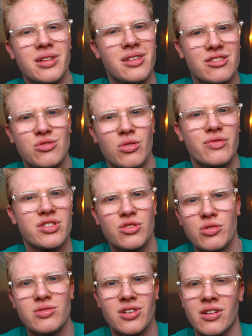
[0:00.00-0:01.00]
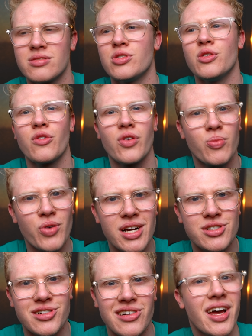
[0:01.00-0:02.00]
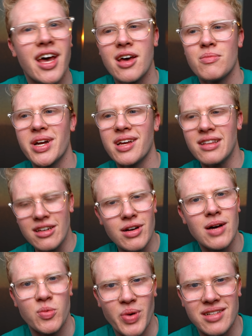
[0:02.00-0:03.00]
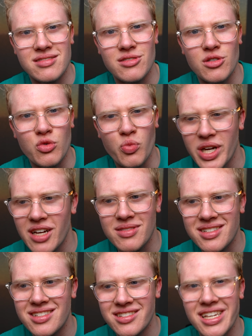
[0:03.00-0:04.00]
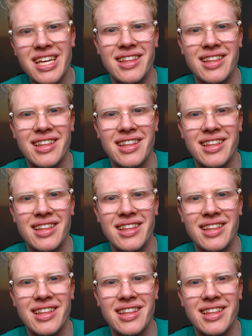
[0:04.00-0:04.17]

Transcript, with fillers: that this sort of screws onto for pressure. But in the new Apple Pencil, we don't see